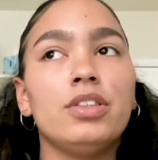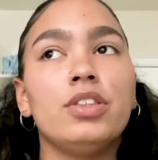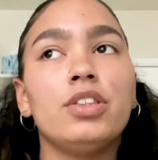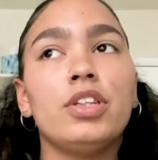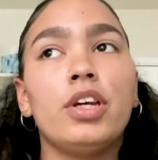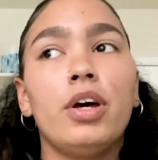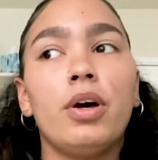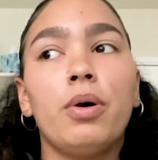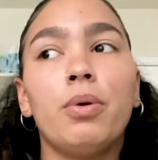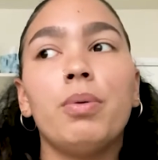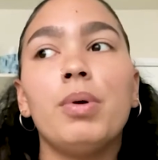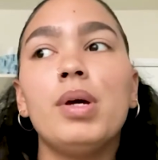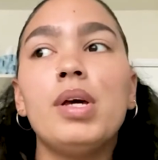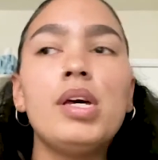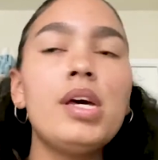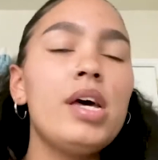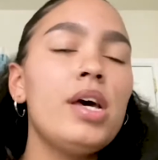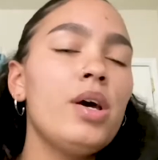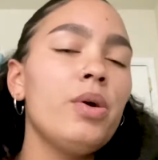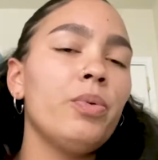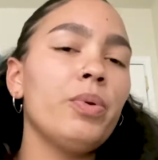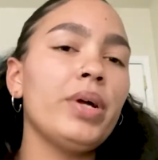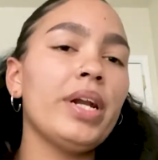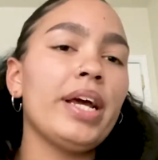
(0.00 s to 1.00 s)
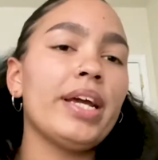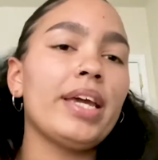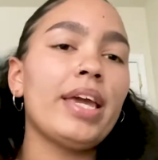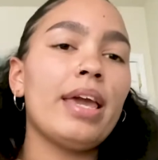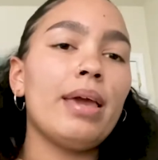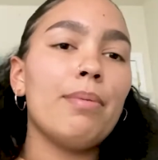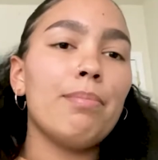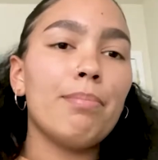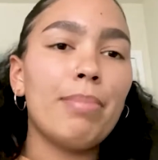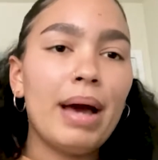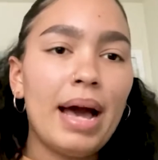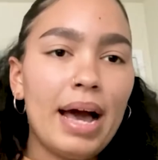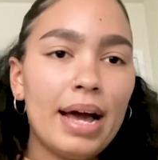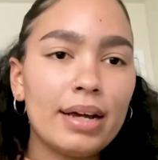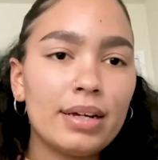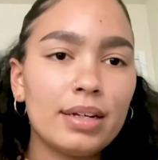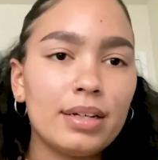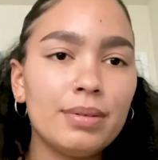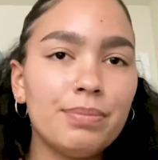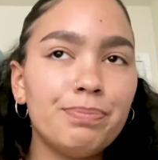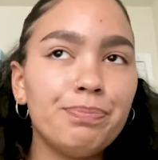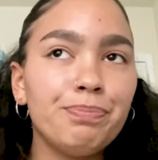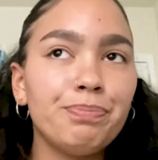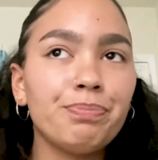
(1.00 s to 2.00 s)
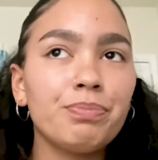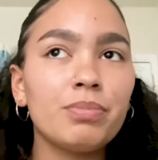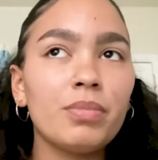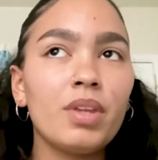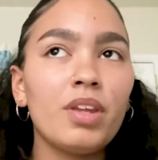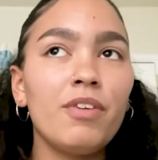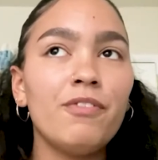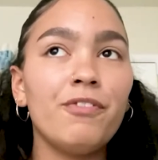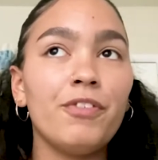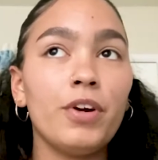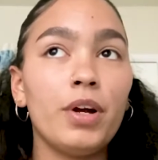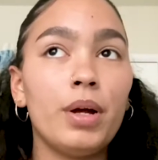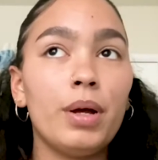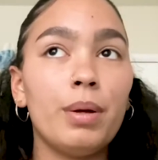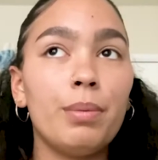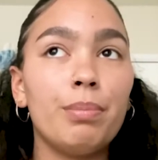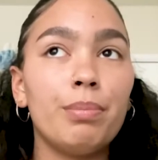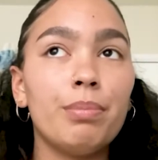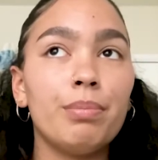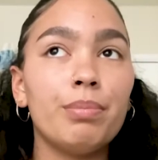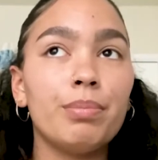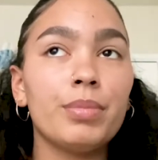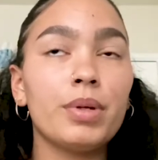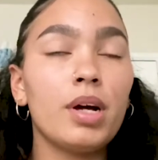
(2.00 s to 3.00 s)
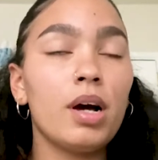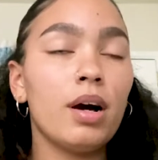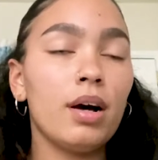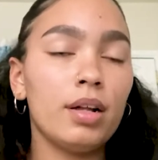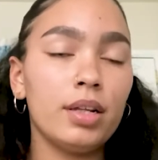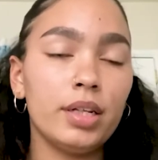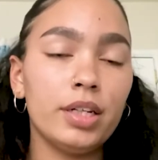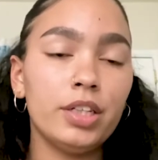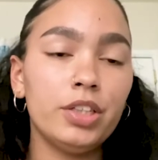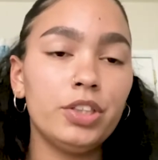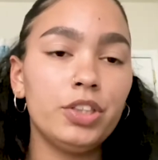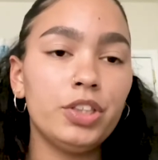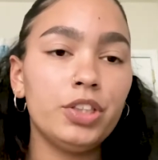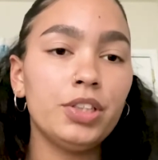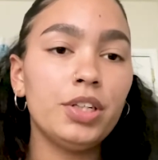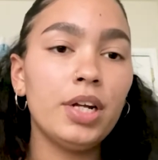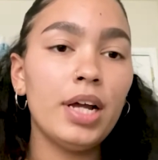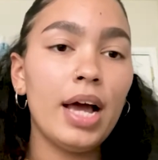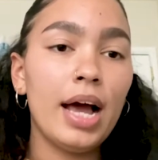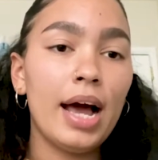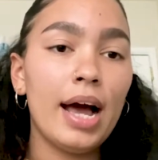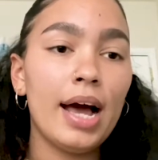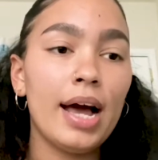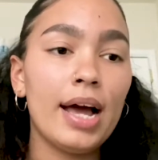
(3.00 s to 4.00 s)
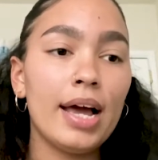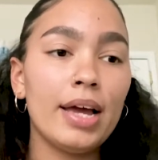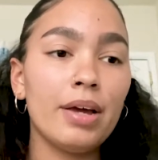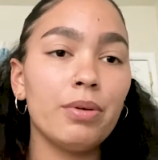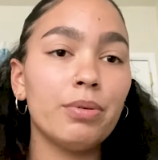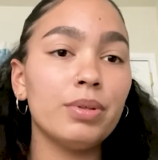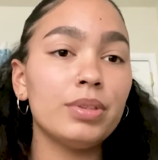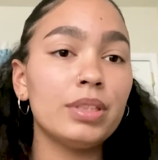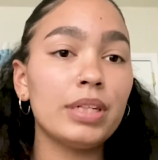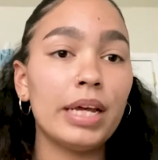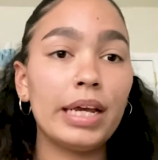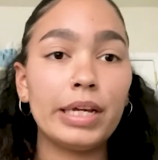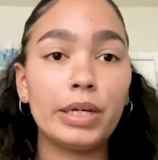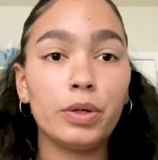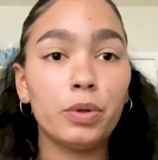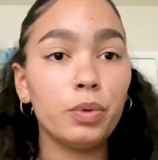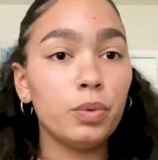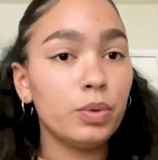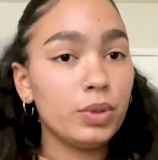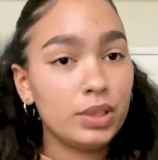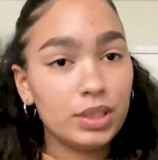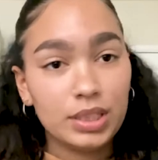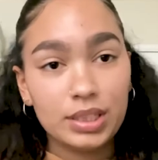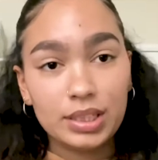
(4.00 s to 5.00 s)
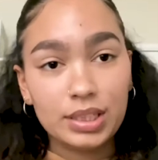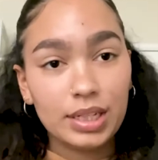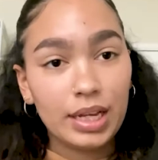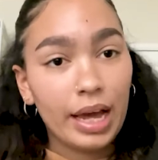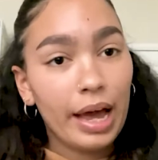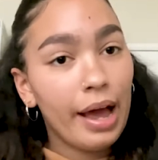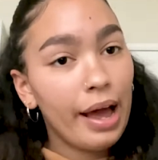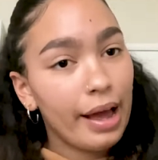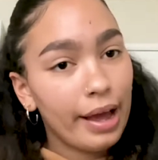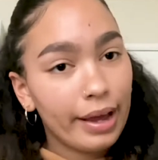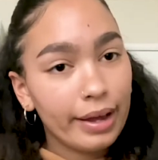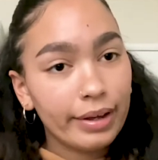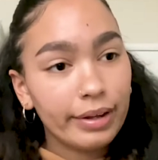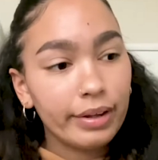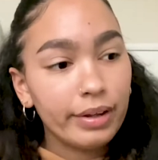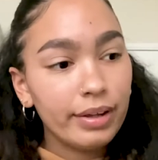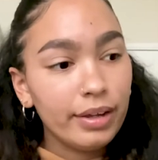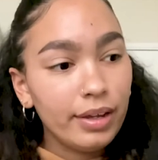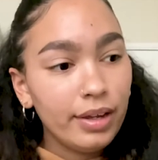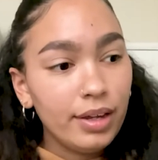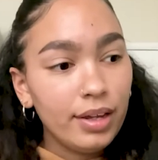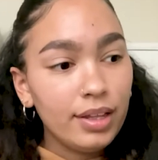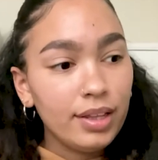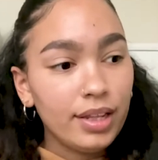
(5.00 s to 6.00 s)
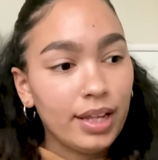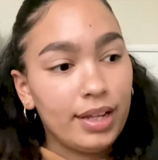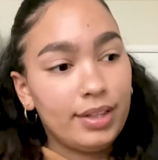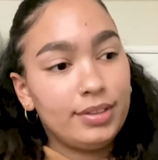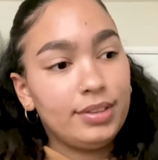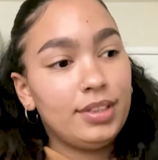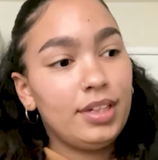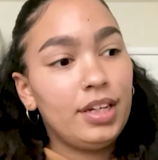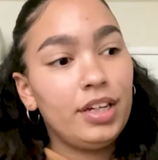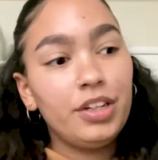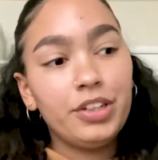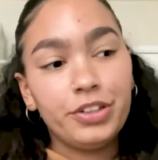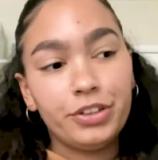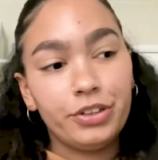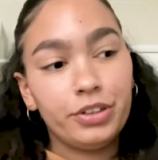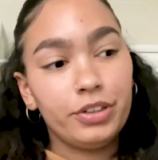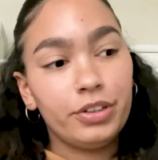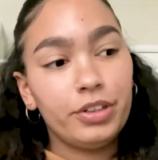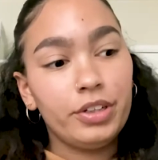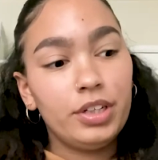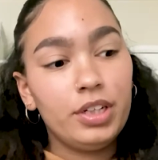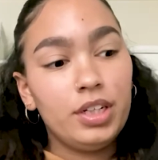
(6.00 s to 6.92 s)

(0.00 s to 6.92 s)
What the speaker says: So when I came back from college, I was like, who is this guy that's here?